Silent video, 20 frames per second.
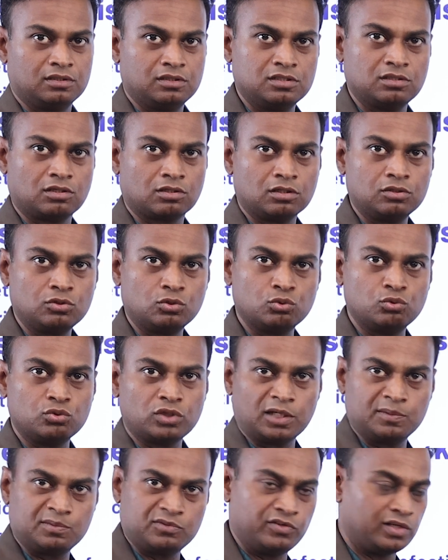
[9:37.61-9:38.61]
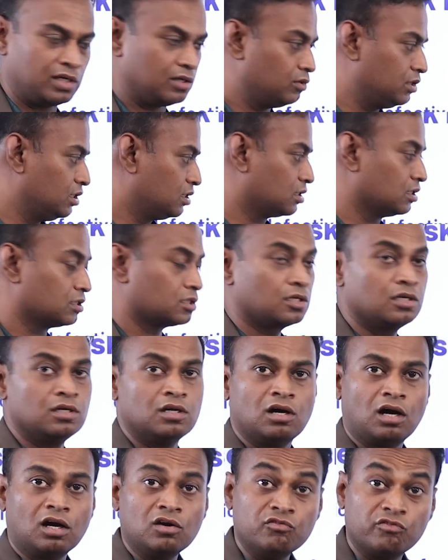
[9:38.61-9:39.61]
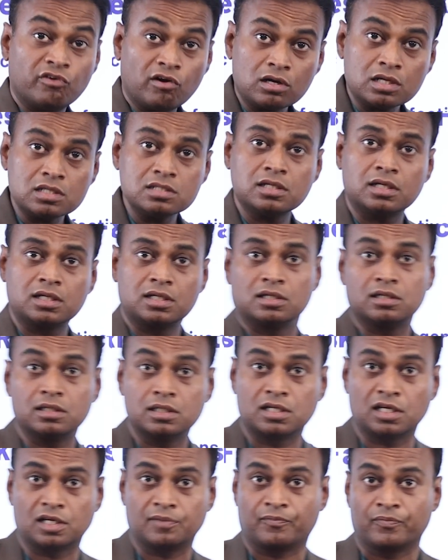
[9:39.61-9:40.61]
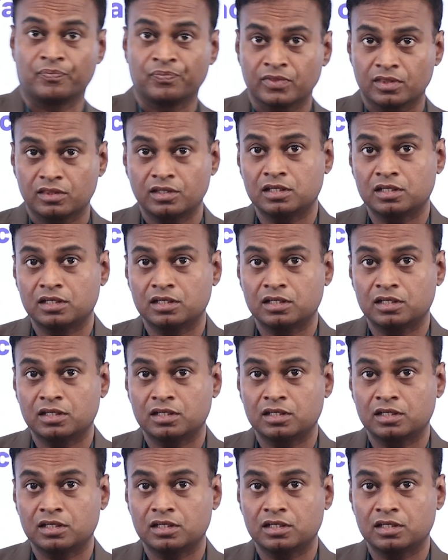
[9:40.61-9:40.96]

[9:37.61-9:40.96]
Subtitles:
These are the two types we have discussed. And what is the third type?